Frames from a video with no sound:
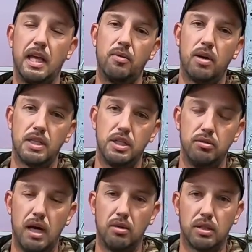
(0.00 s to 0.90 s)
they want
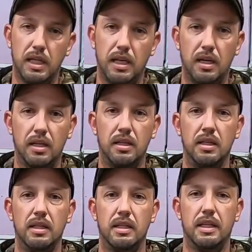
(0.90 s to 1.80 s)
you out there
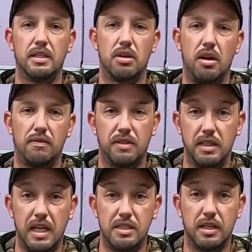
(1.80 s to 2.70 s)
as
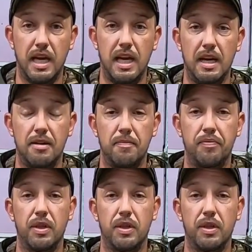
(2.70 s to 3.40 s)
often as you can?